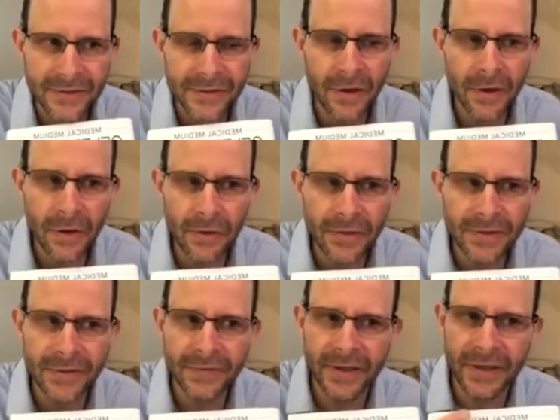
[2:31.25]
There's a
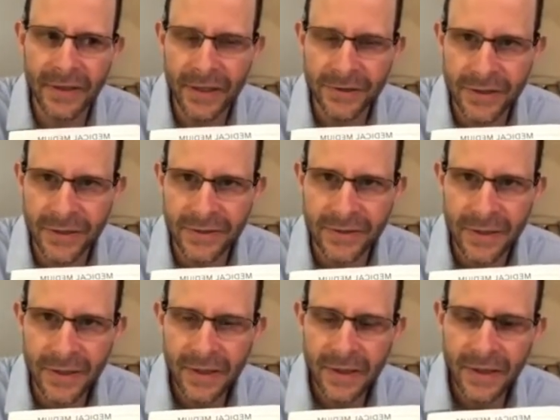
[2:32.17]
host of
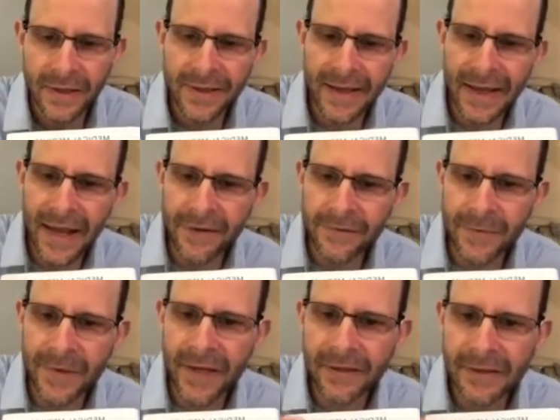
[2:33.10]
conditions that
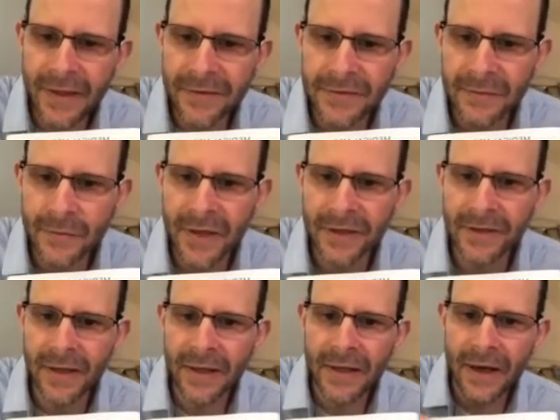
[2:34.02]
everybody lives with
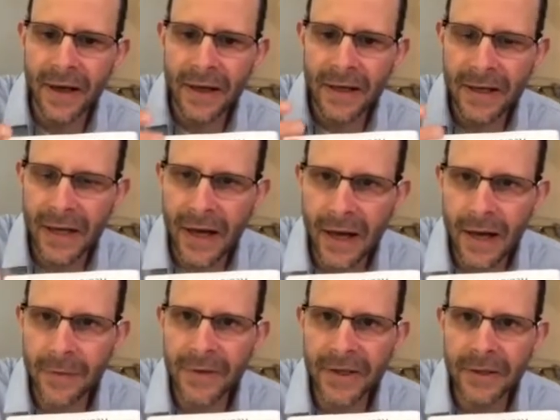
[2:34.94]
on a
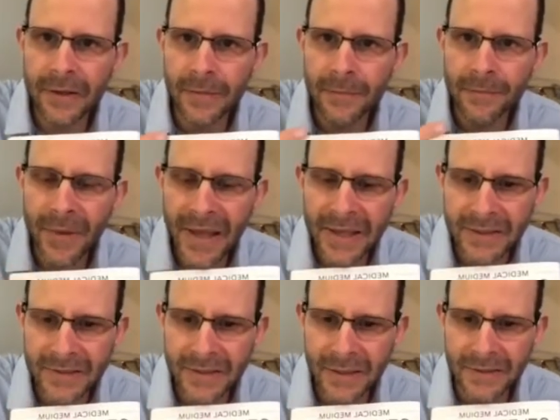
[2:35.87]
common
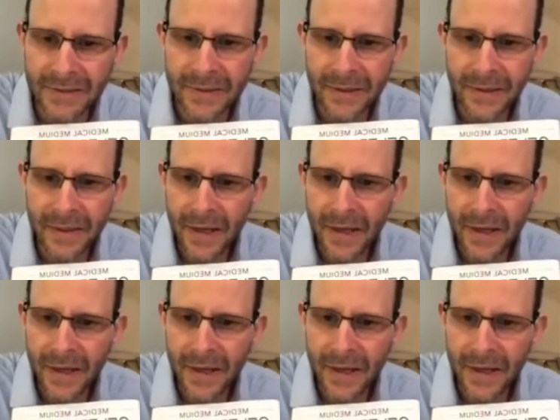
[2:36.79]
basis.